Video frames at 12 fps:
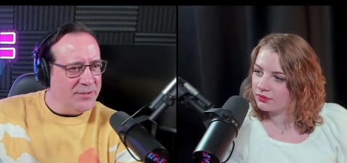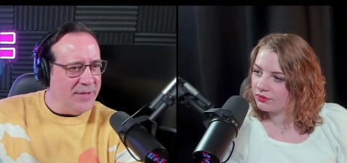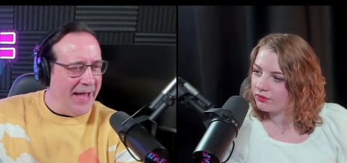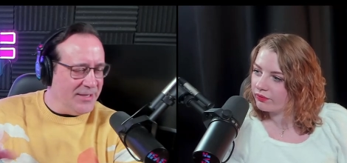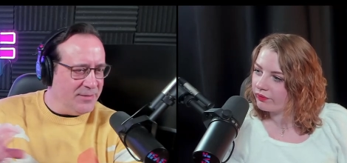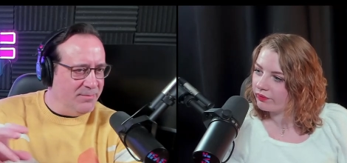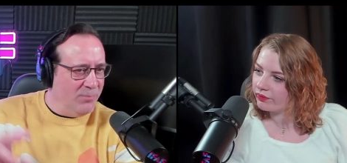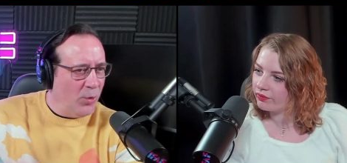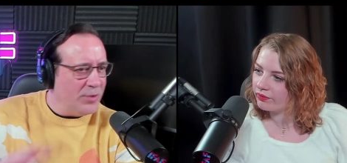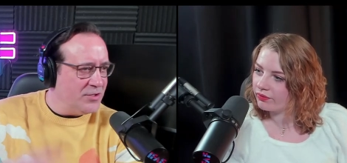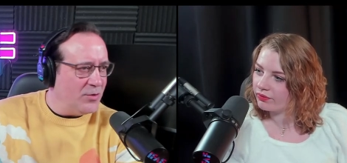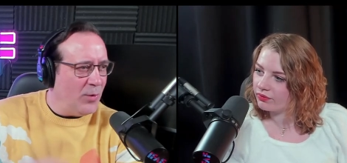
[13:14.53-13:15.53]
Speaker 1: has more
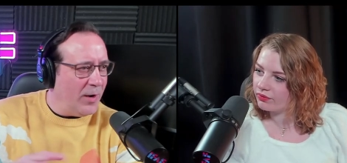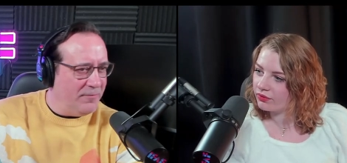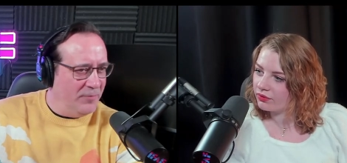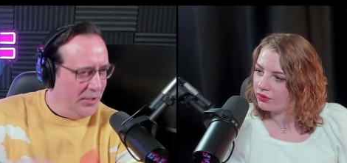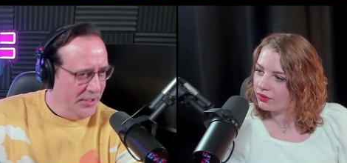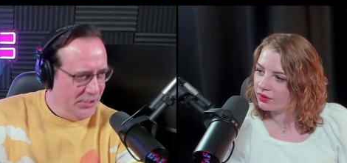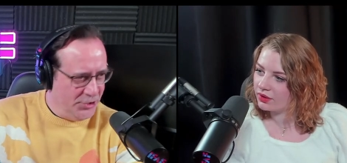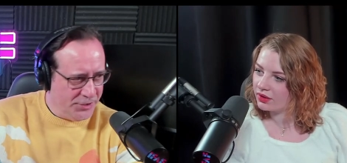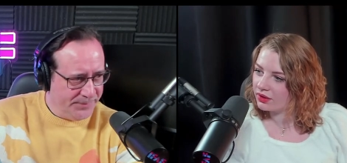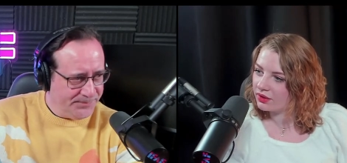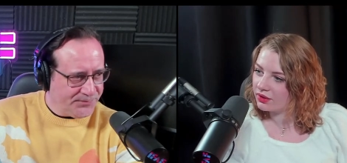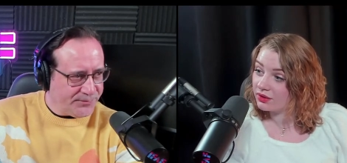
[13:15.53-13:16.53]
square footage
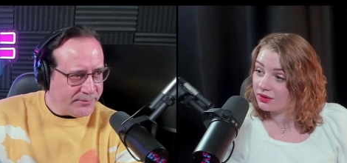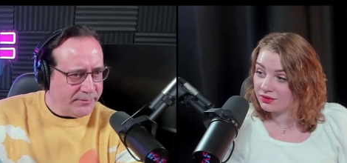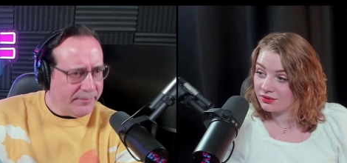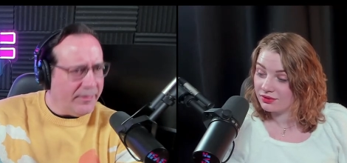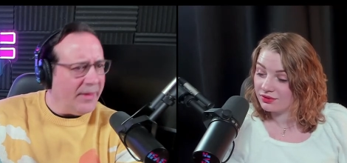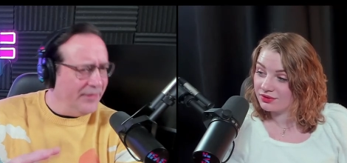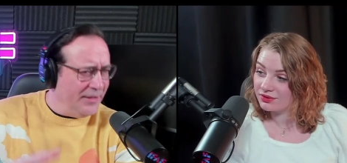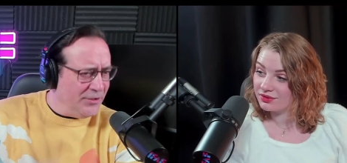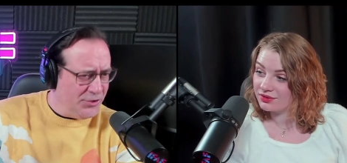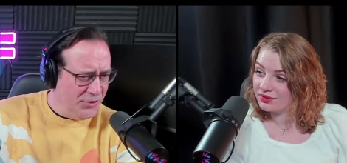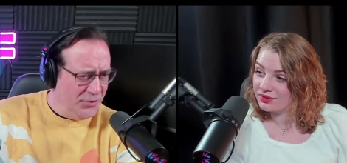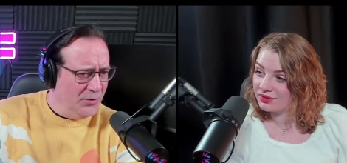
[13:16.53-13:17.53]
than
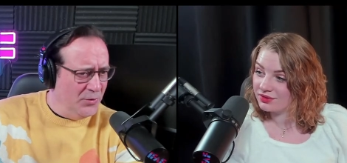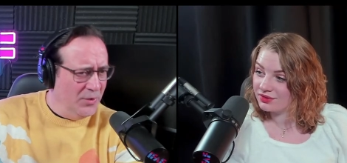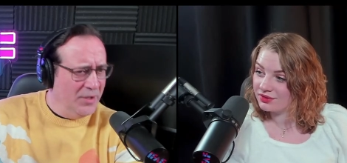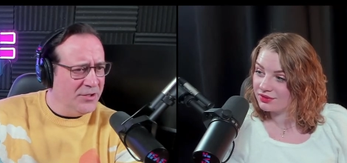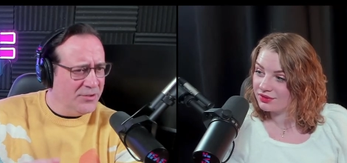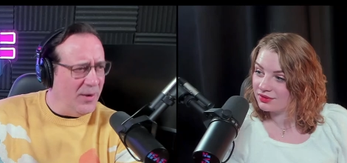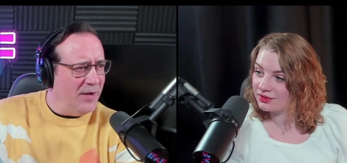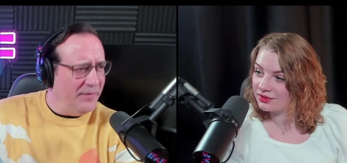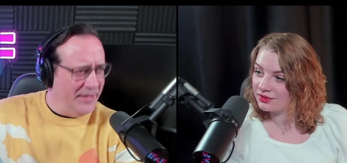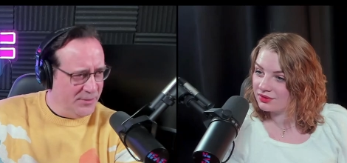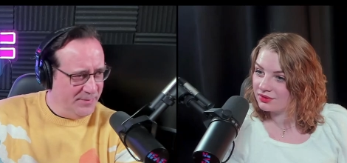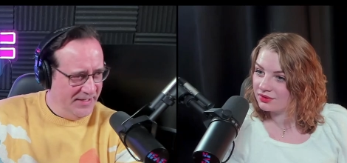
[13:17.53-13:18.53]
two
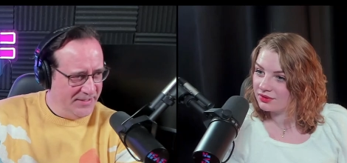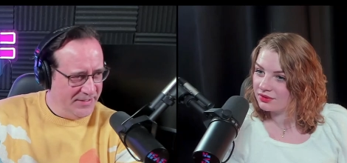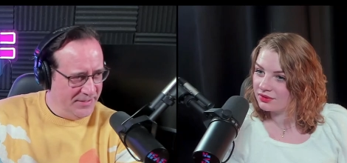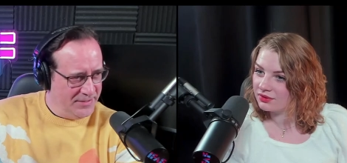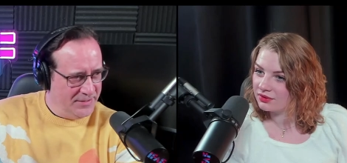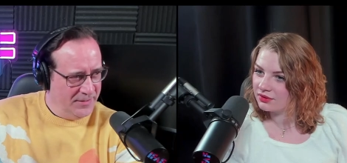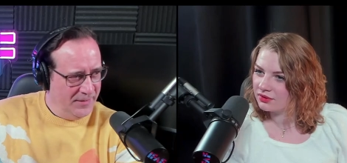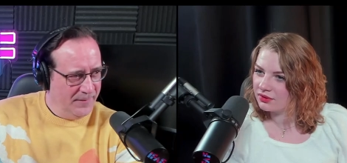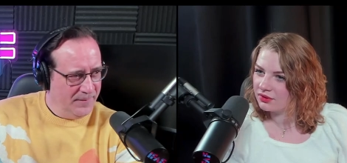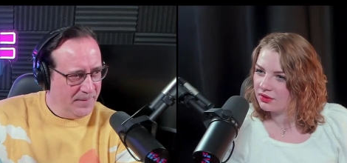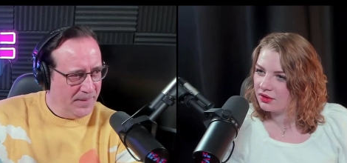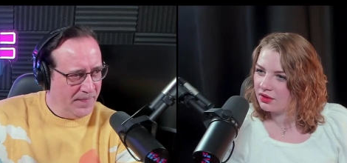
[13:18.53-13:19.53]
12-inch pizzas?
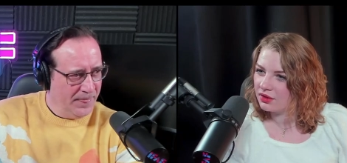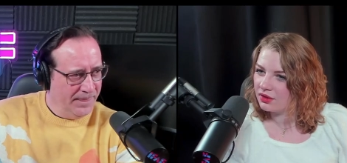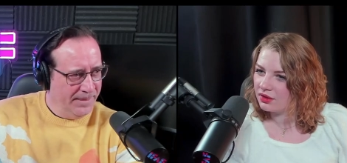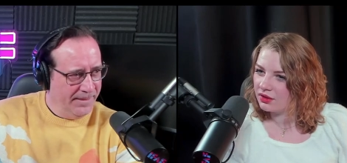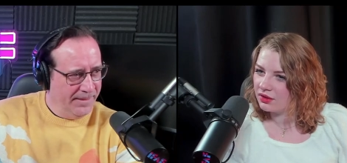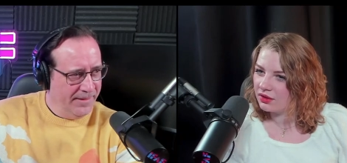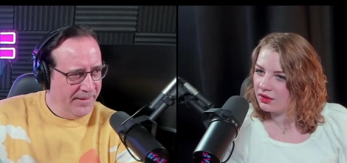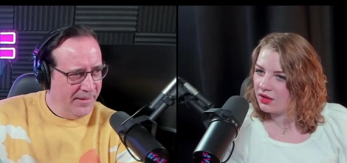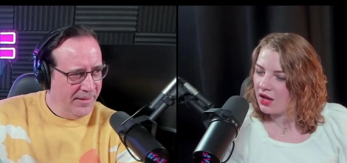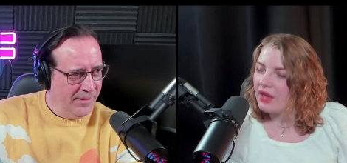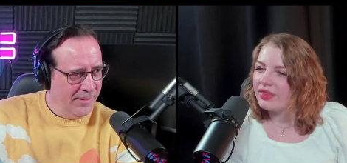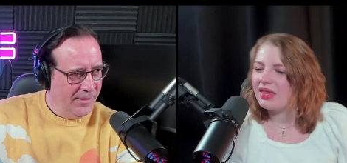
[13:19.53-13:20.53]

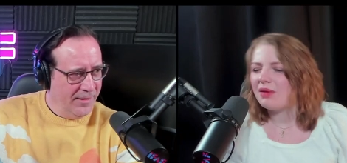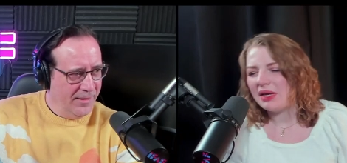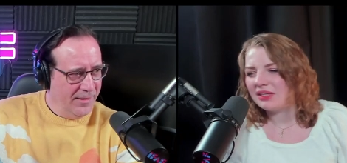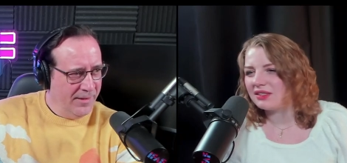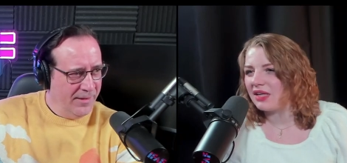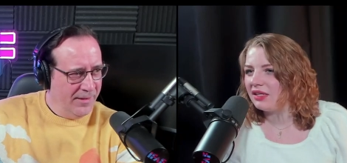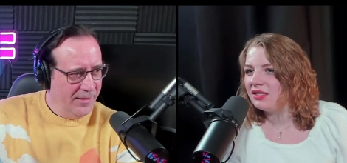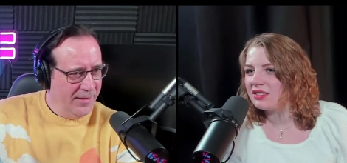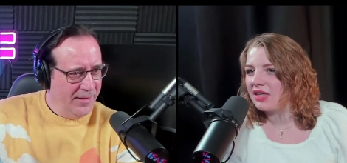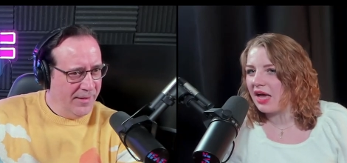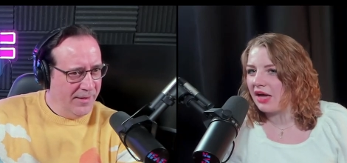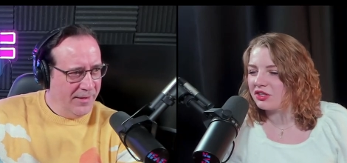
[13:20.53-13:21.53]
Speaker 2: That makes sense,
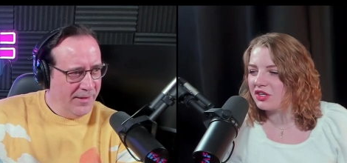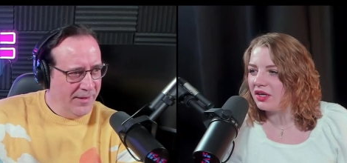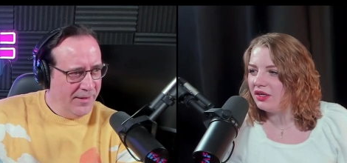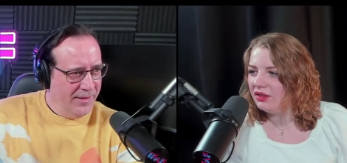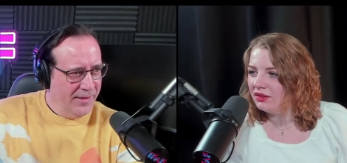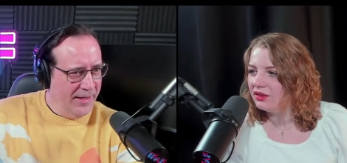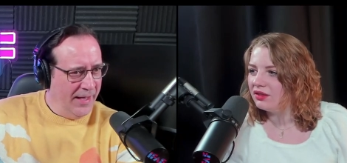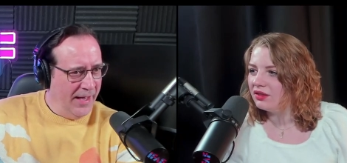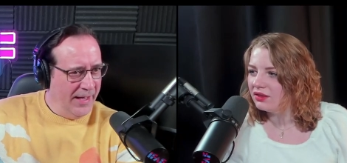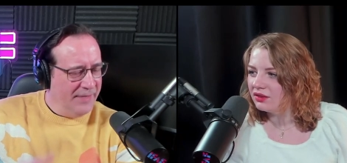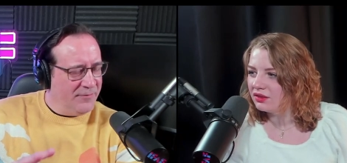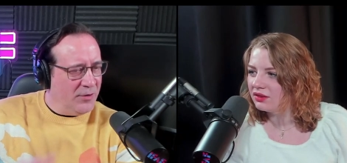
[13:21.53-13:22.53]
actually.
Speaker 1: Yeah.
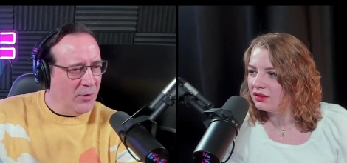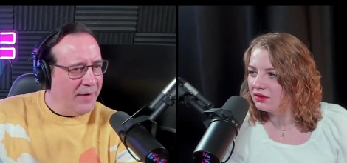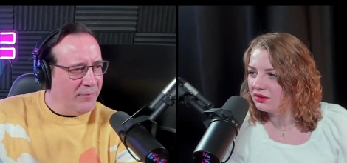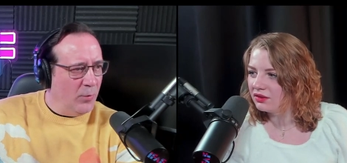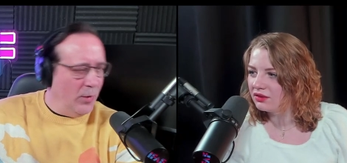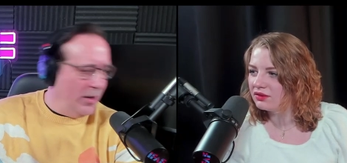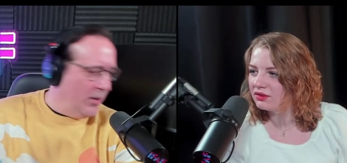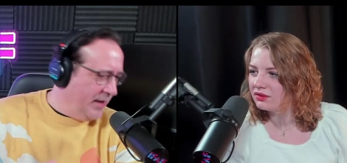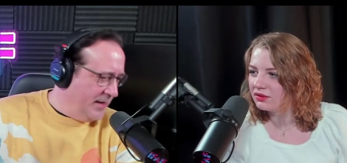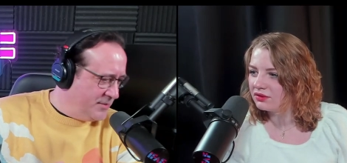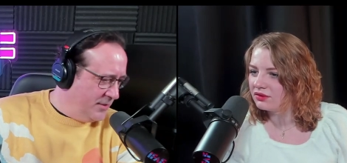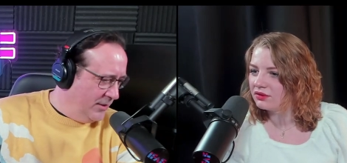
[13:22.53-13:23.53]
If you're ever,
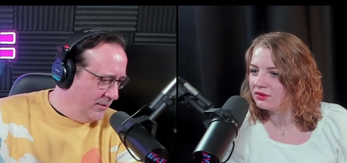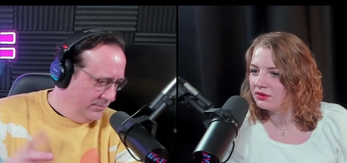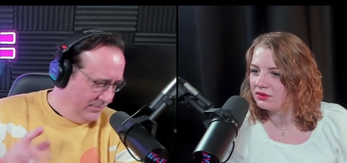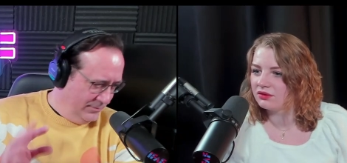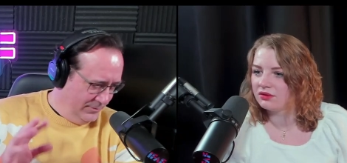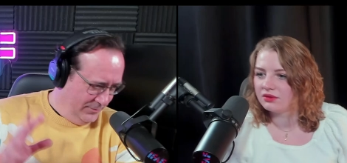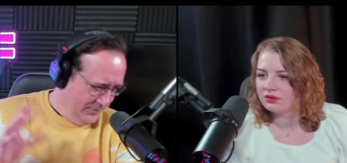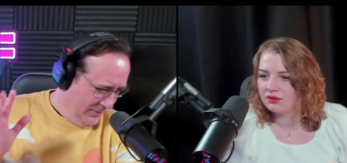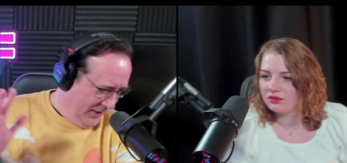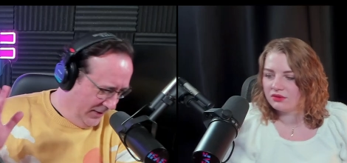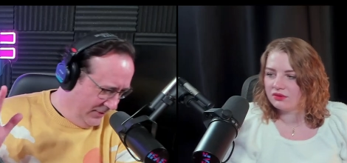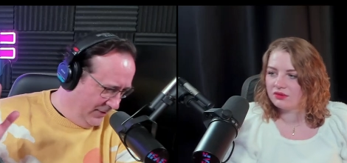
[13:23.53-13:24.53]
okay, so,
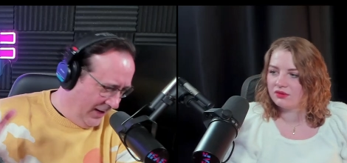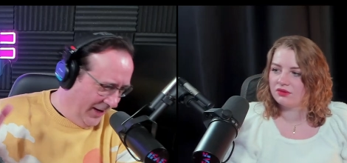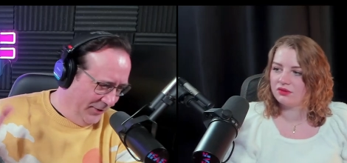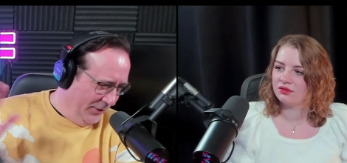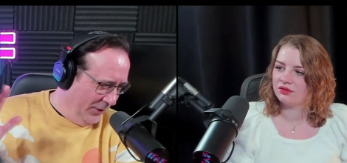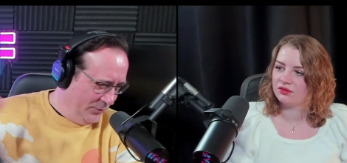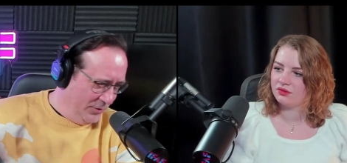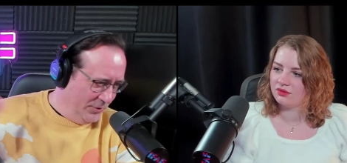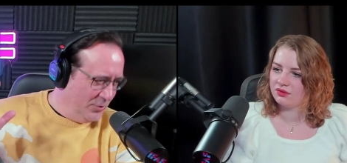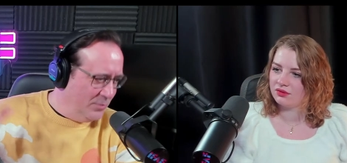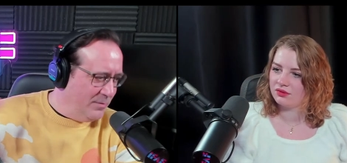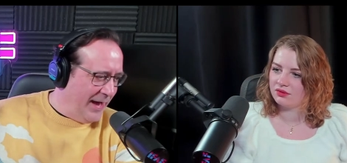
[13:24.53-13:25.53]
and I don't know, you
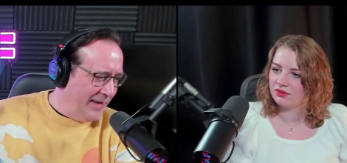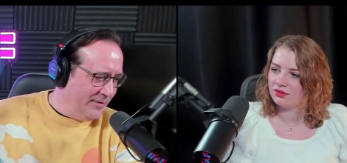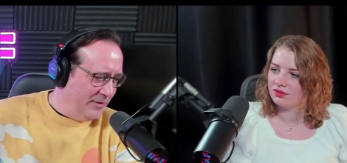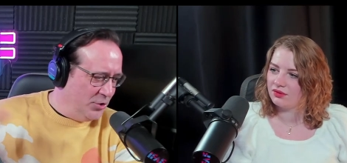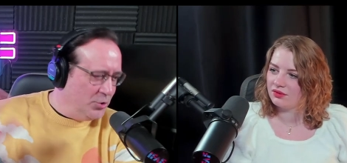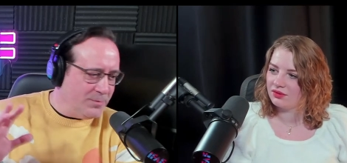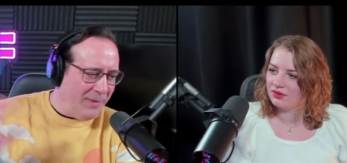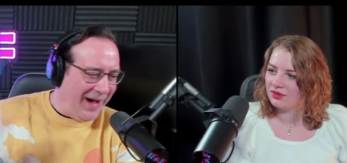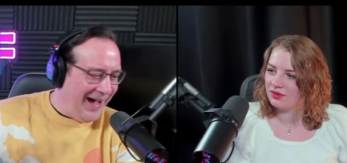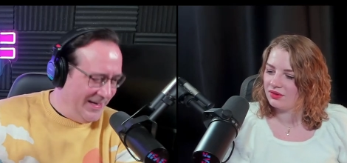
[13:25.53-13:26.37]
do math and use pi